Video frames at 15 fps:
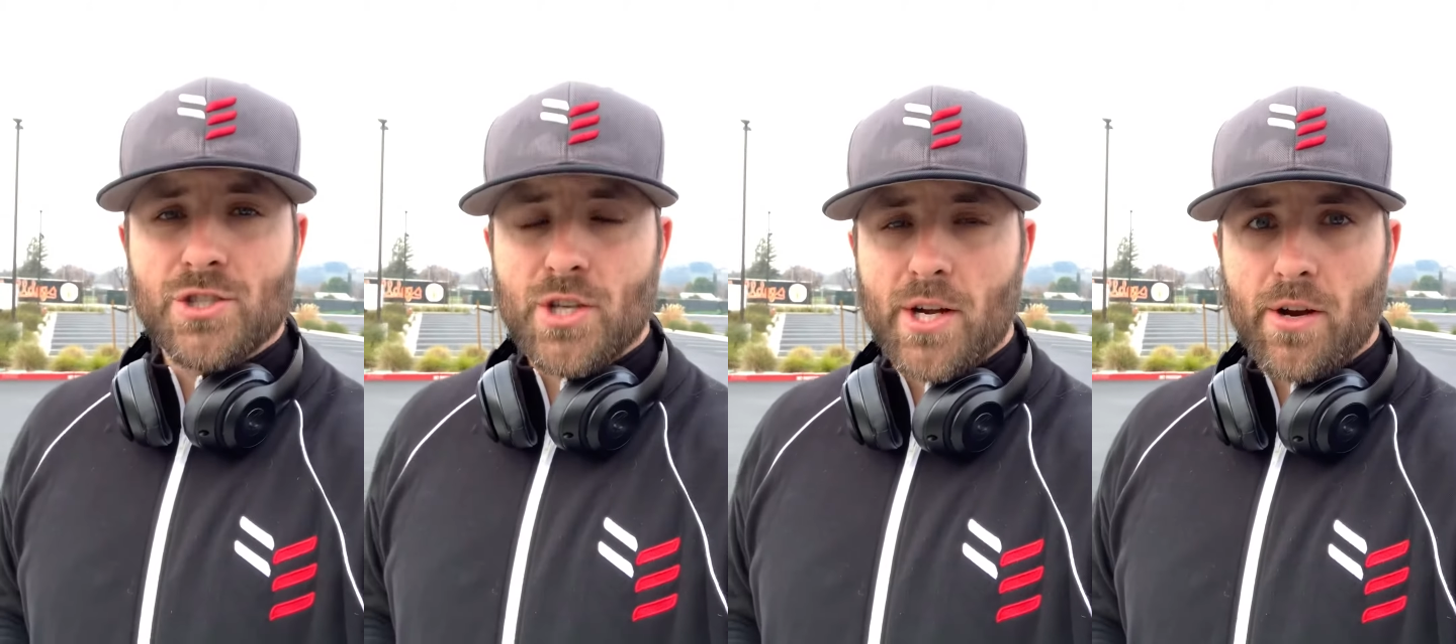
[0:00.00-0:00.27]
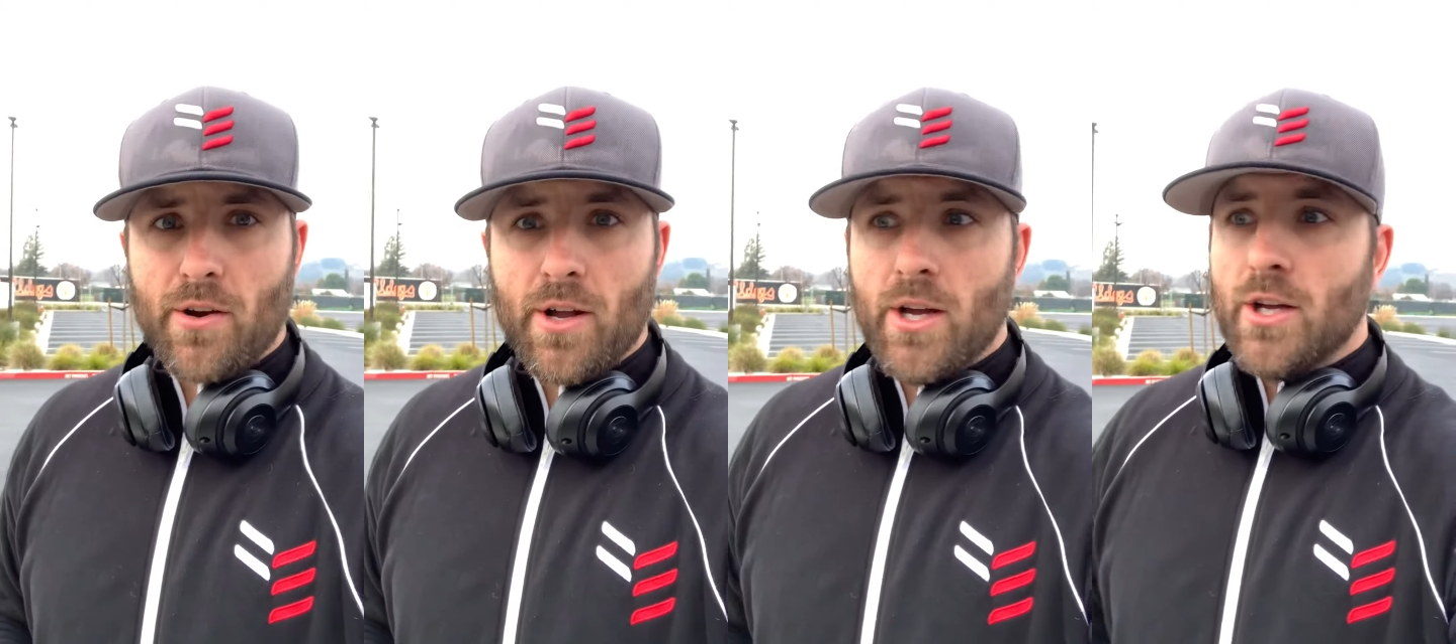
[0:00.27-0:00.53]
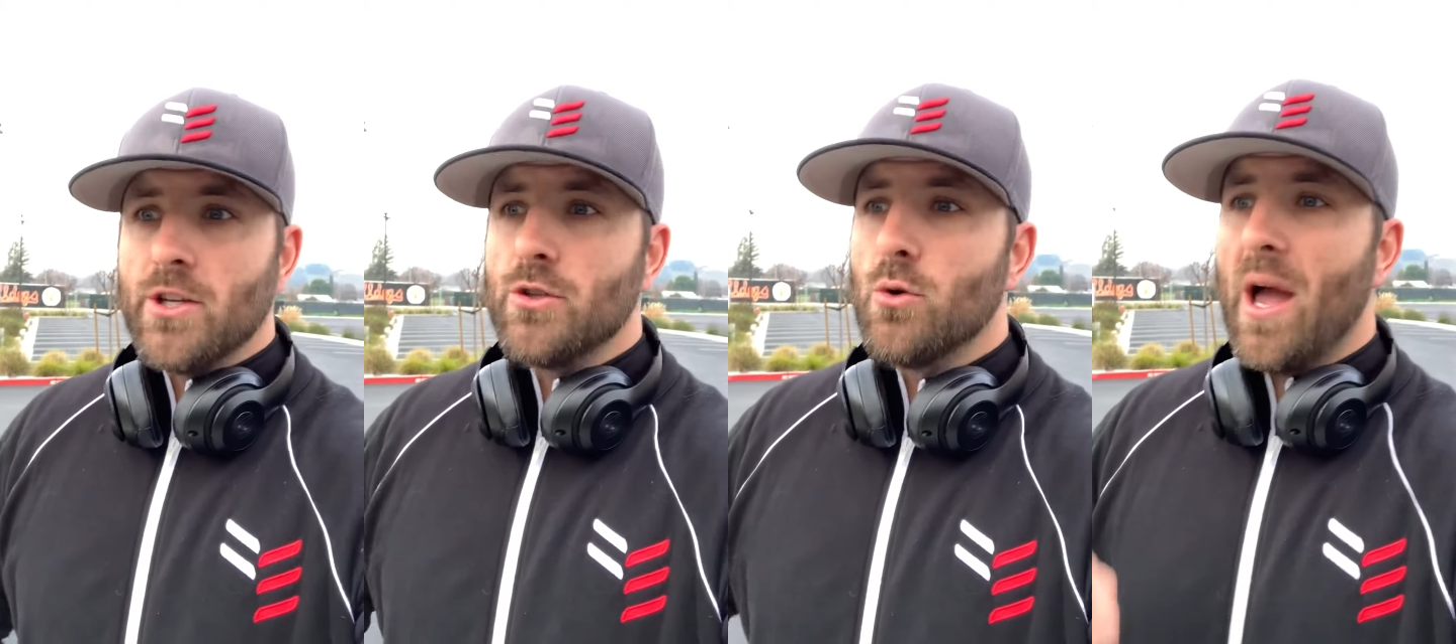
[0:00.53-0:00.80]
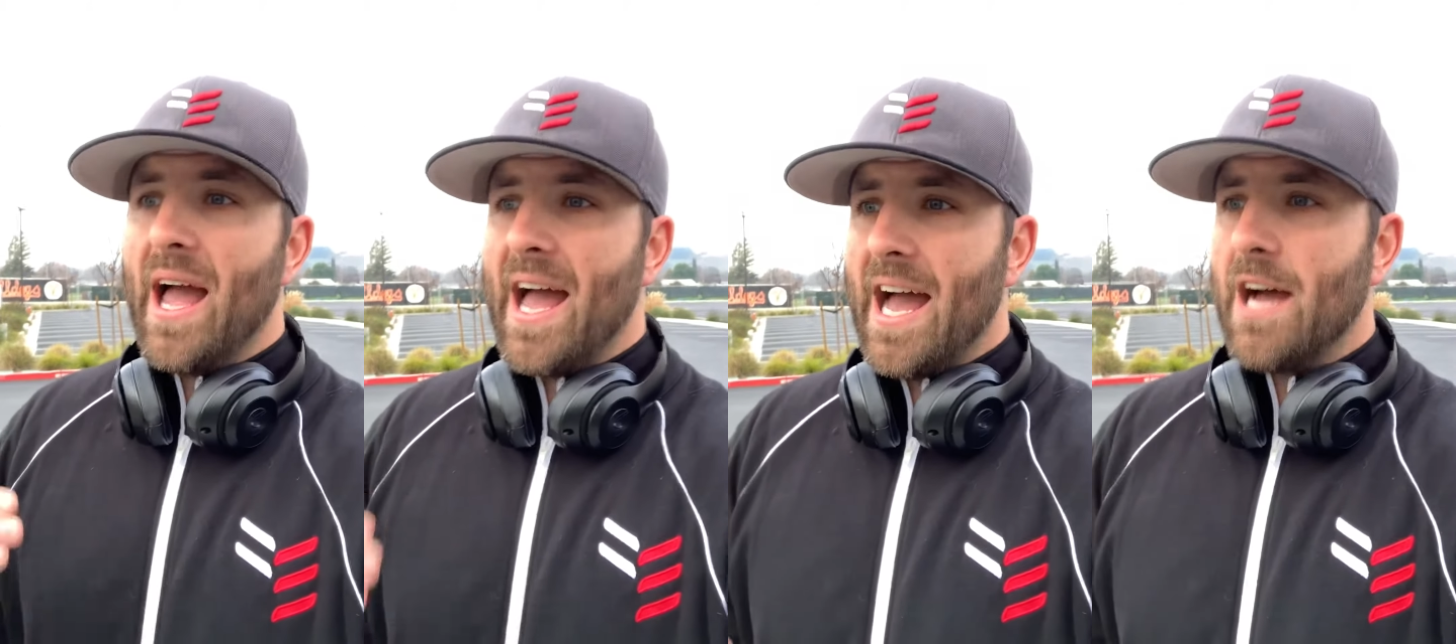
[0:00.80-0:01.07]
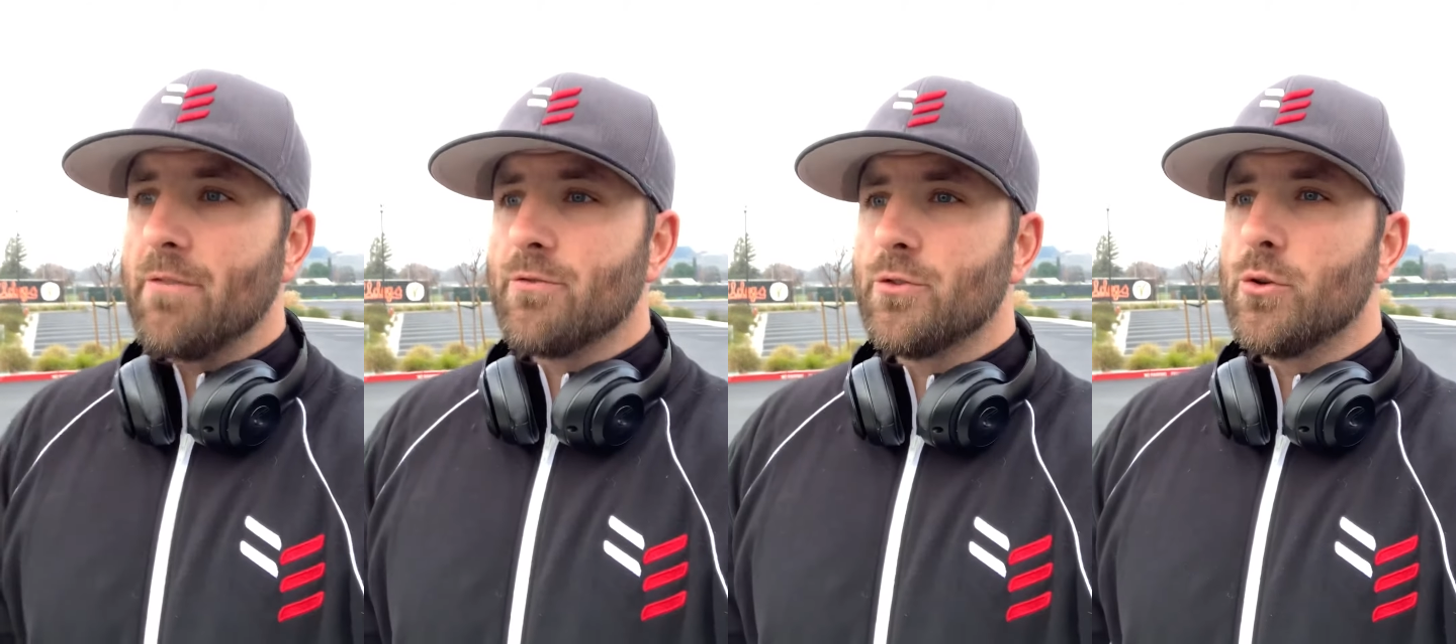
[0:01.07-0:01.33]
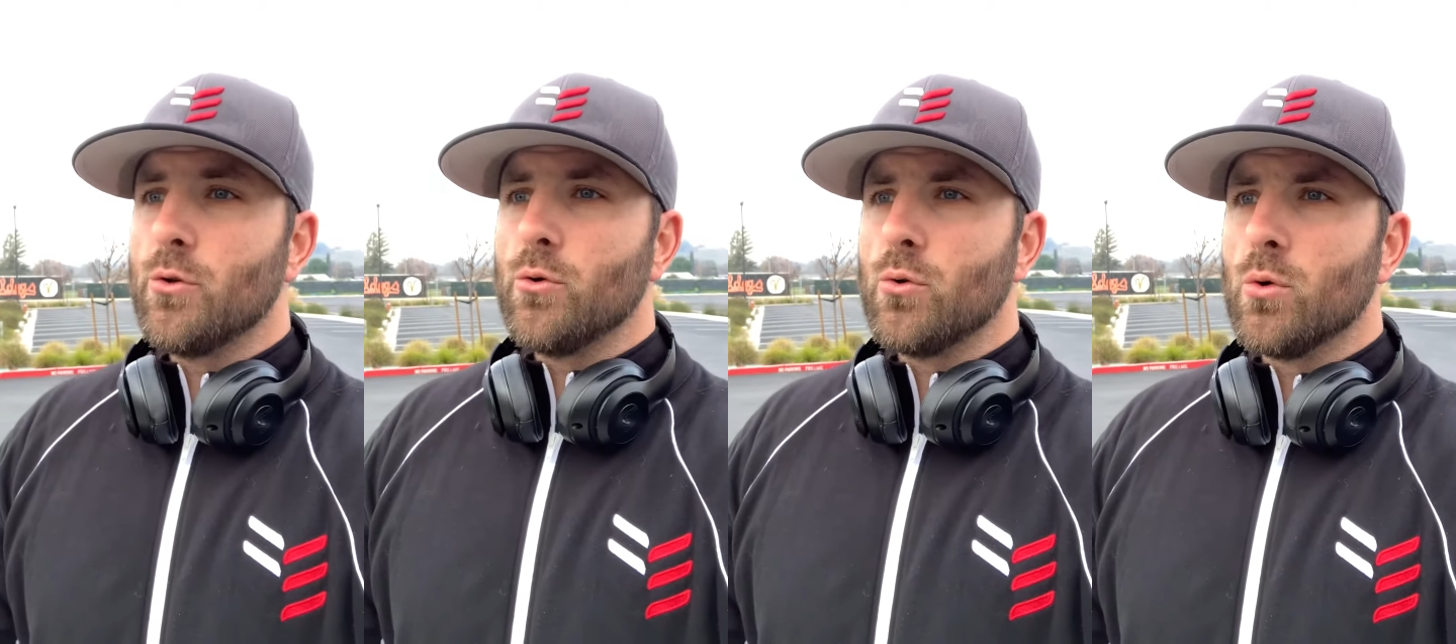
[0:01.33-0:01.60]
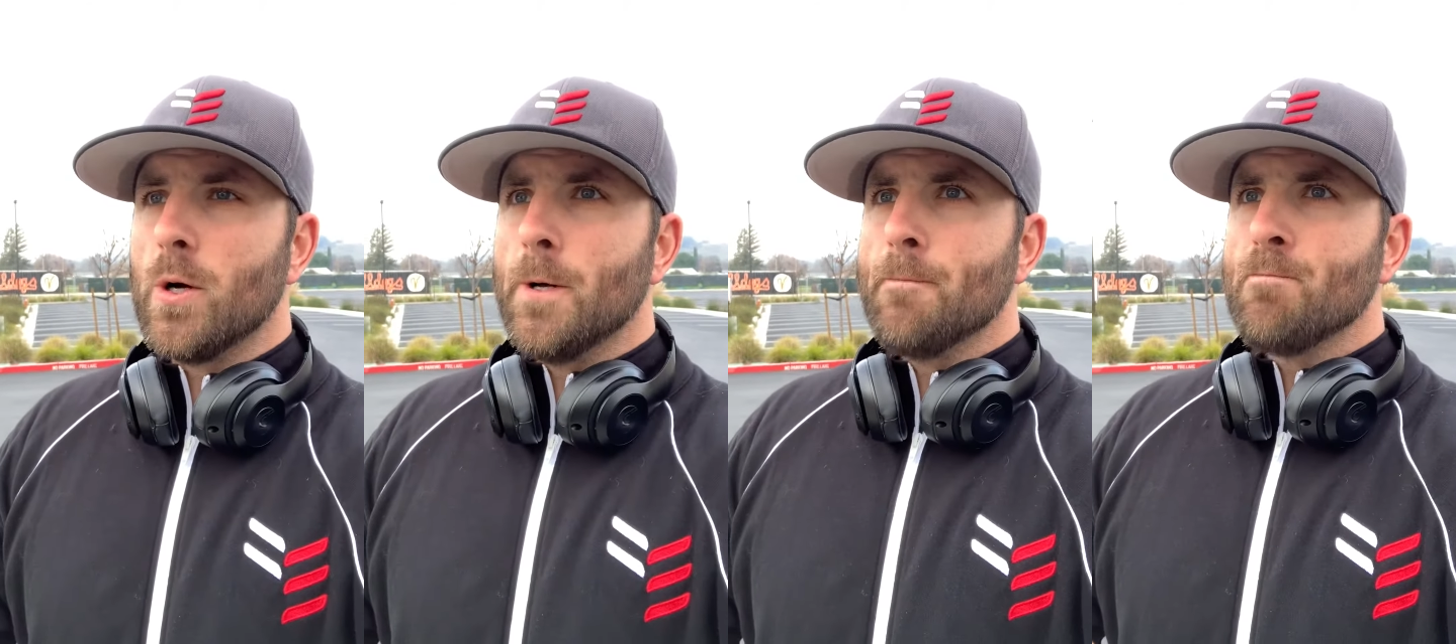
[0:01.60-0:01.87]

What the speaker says: year, you have to